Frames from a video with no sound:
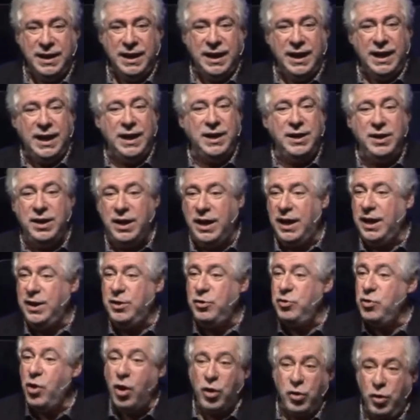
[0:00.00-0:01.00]
and
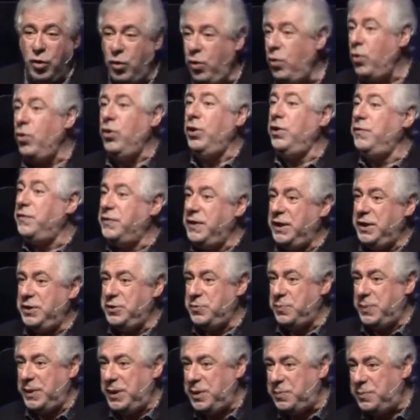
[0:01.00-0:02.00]
not all of these
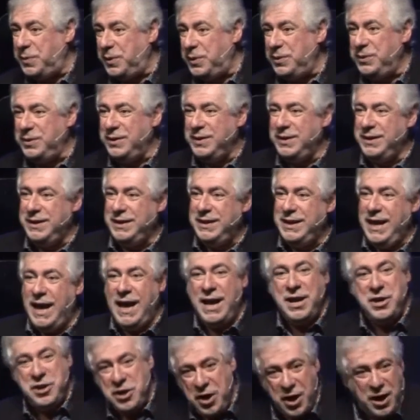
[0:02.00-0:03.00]
people
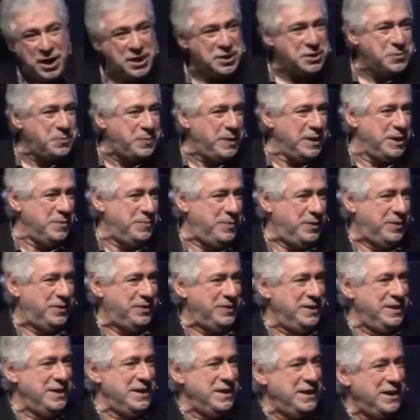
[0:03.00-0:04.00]
are nice
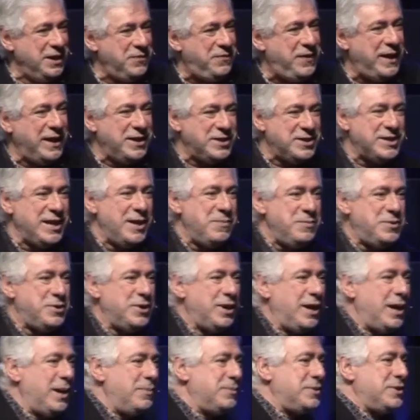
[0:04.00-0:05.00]
people. In fact,
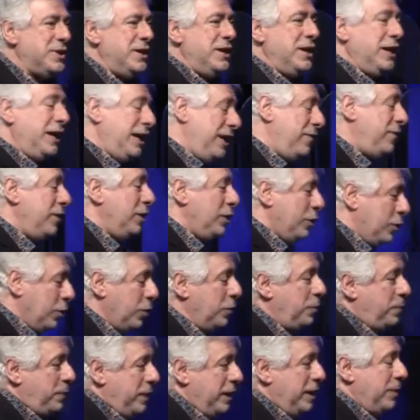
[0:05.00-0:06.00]
sometimes even
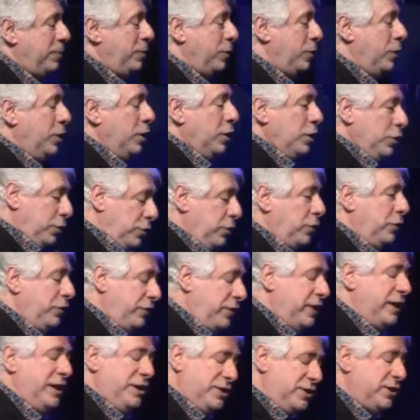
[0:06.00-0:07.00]
good people do
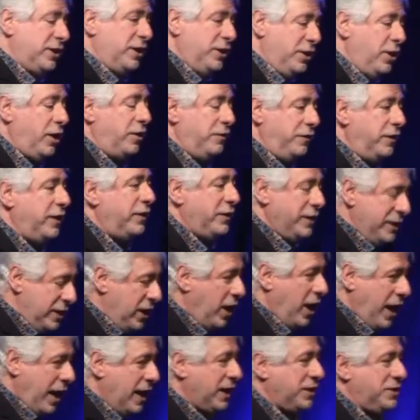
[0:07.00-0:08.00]
things that are not very
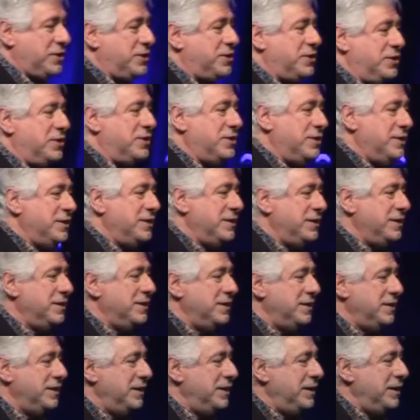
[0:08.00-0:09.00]
nice.
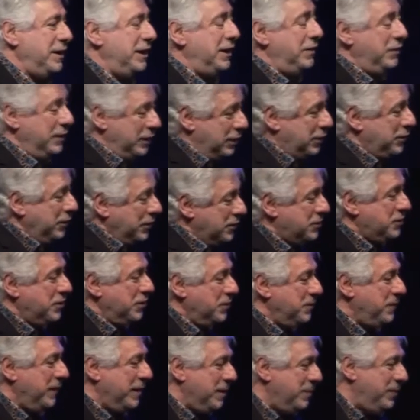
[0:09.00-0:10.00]
Even
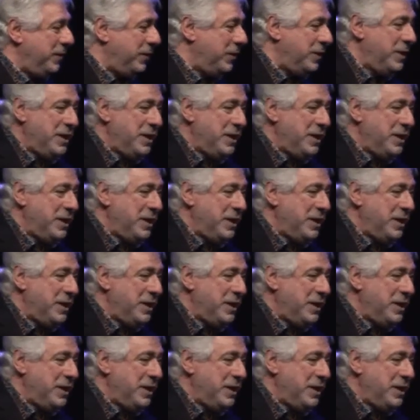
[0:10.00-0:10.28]
Christian people